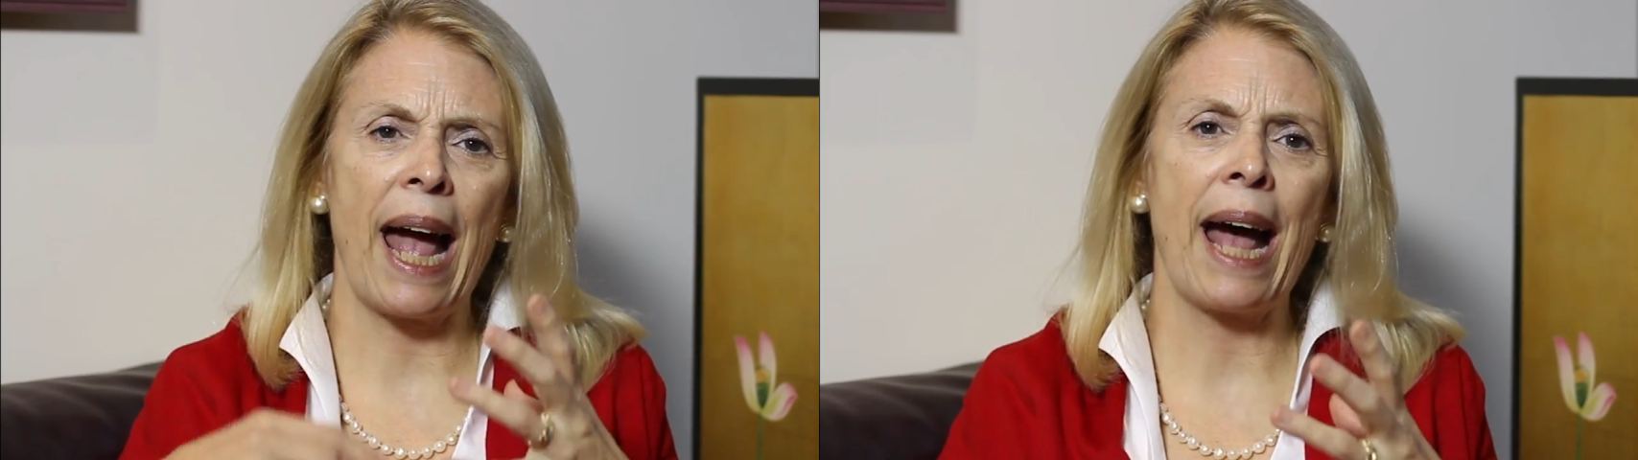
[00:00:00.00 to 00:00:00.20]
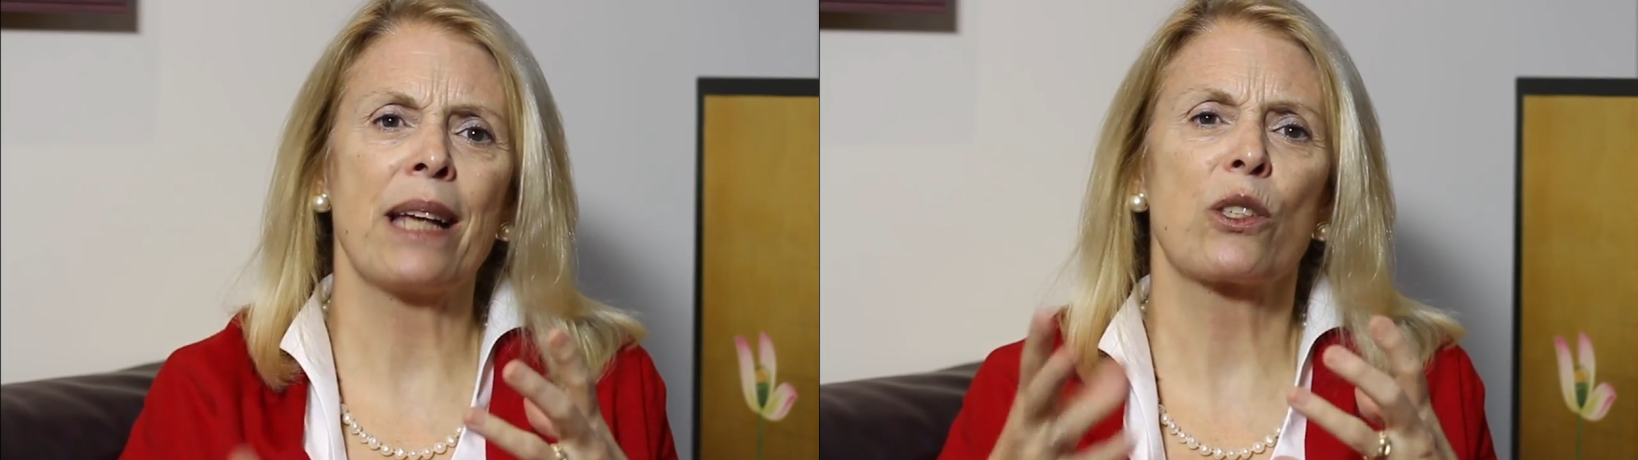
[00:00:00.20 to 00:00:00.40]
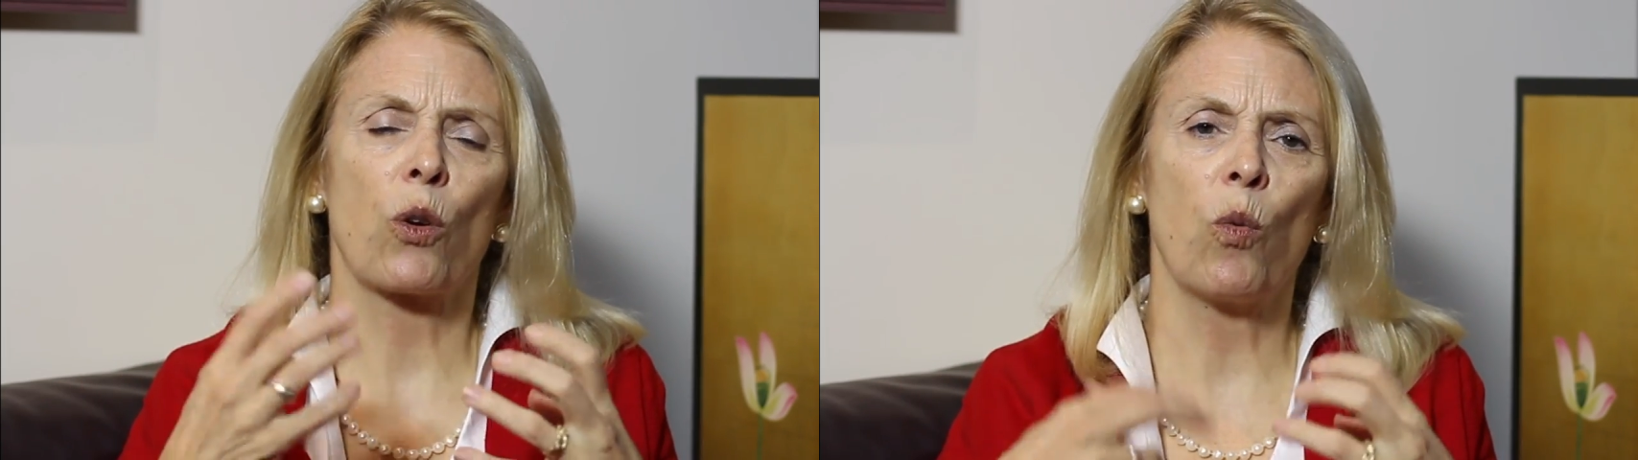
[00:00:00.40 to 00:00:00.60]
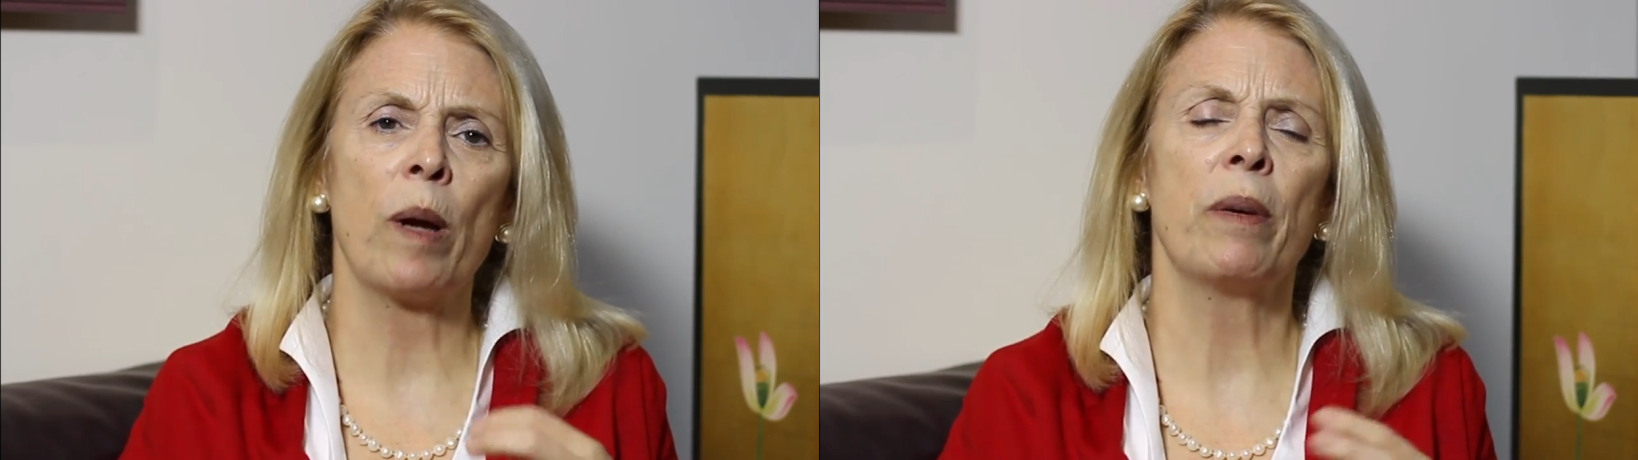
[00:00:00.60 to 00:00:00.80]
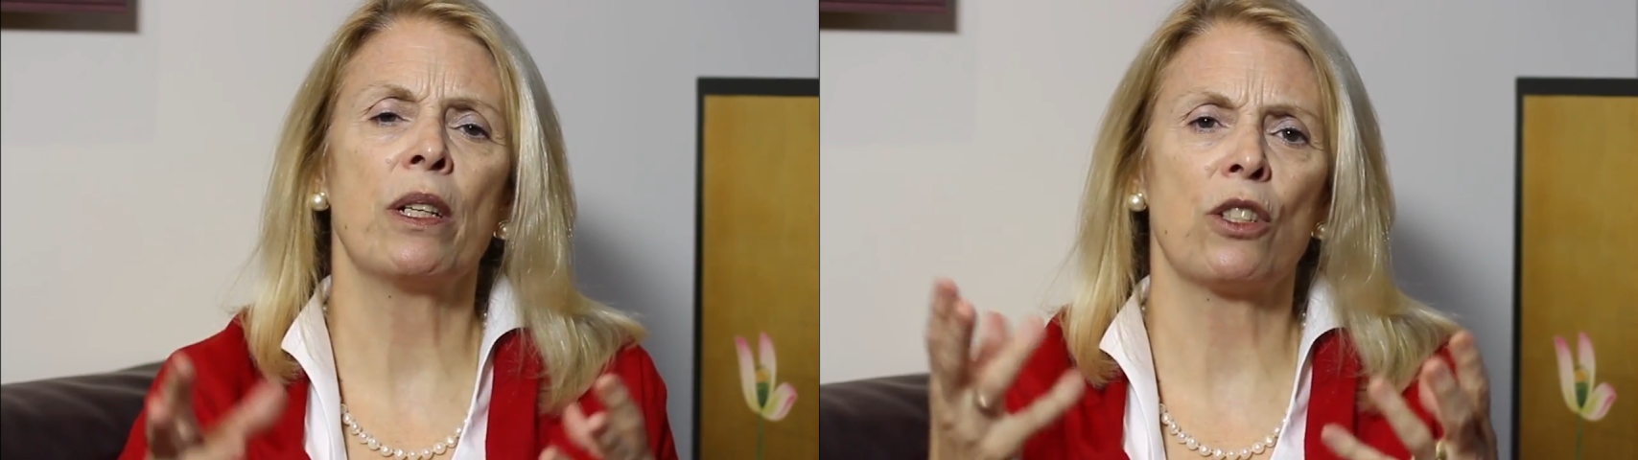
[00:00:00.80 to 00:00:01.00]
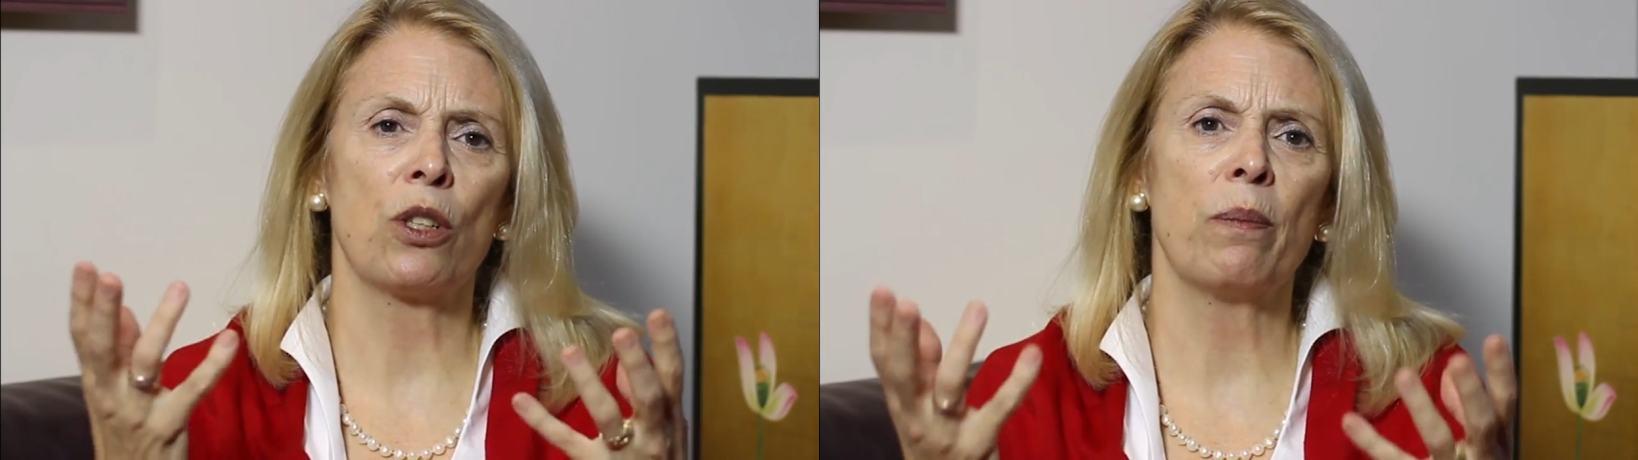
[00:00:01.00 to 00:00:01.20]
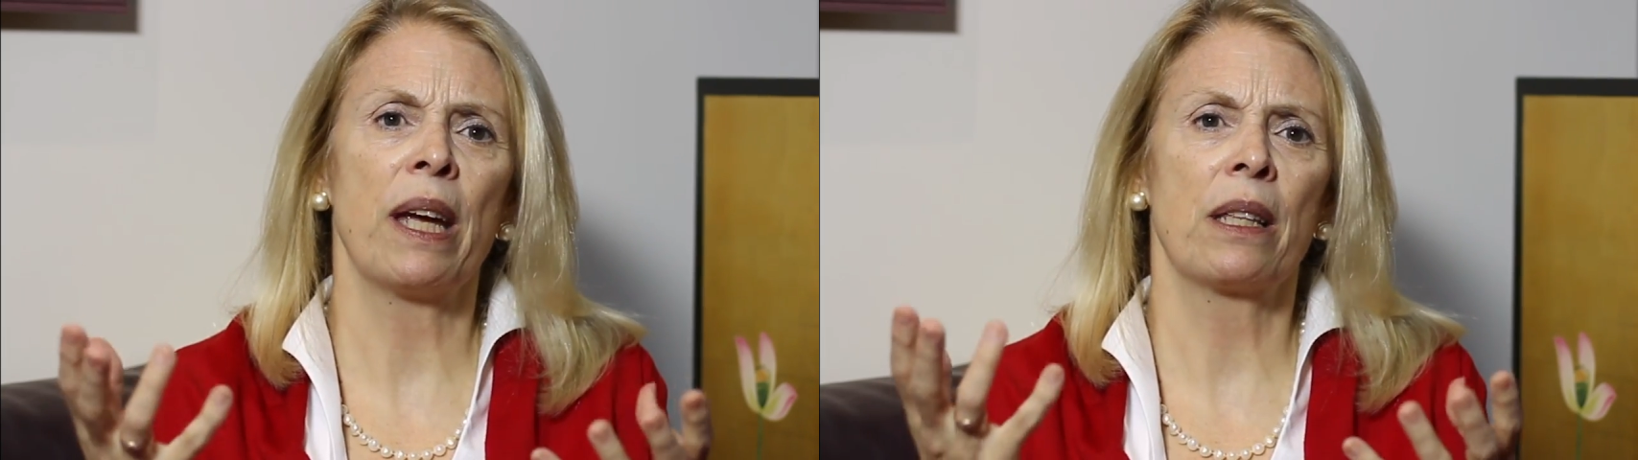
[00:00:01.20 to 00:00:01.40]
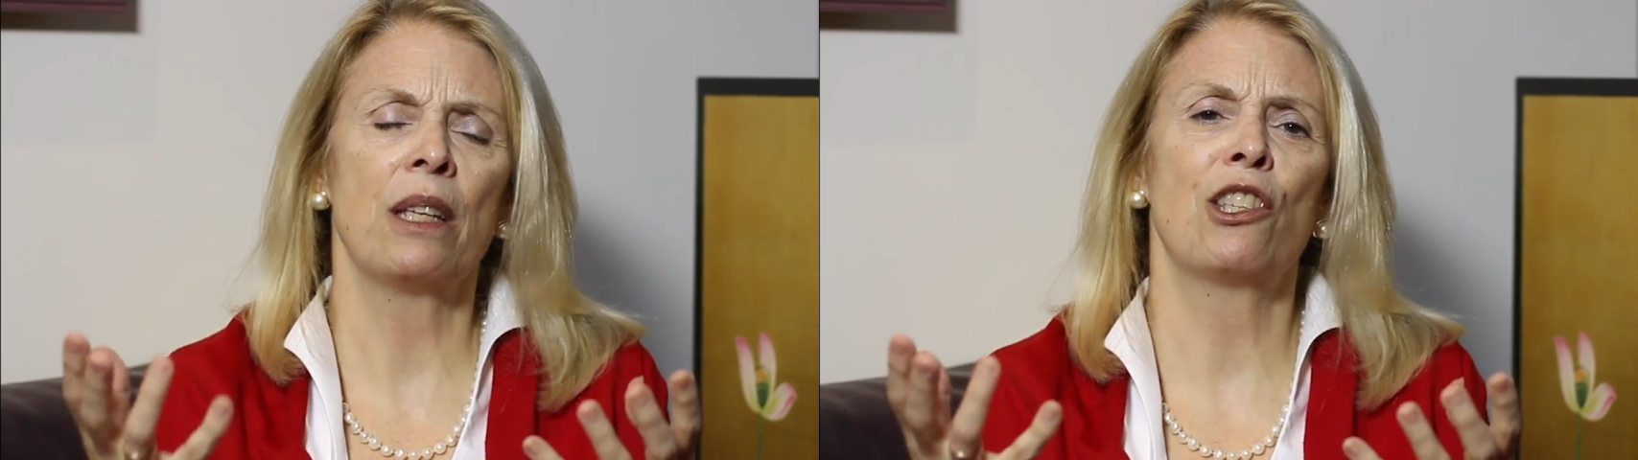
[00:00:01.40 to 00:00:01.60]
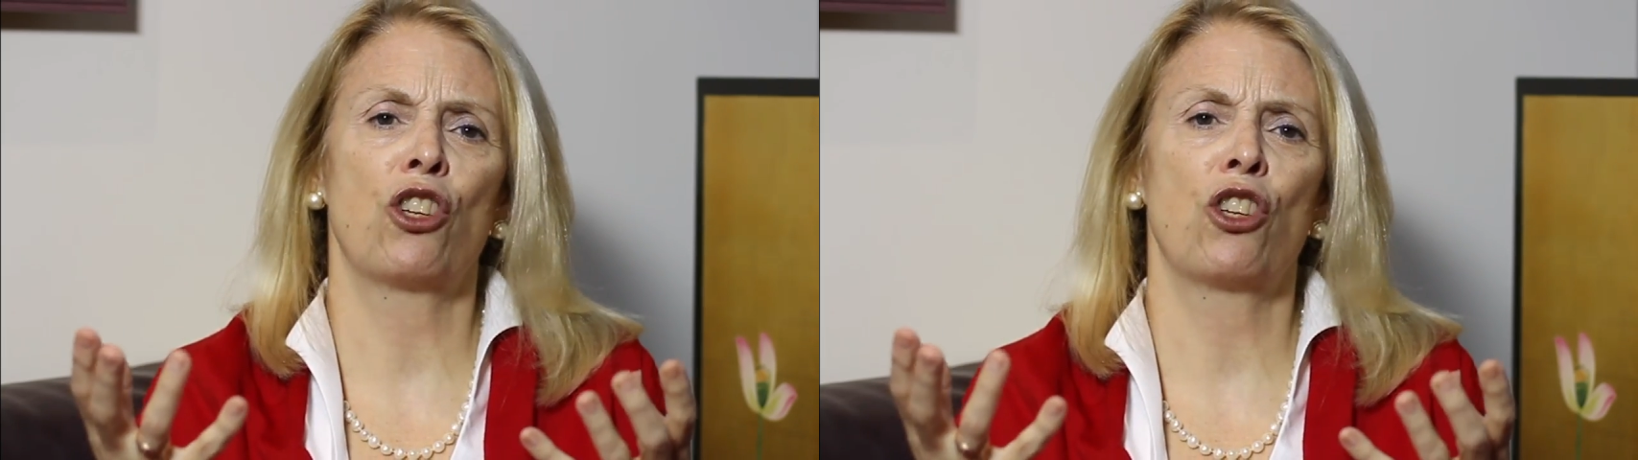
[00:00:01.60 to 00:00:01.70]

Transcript: ask women to make these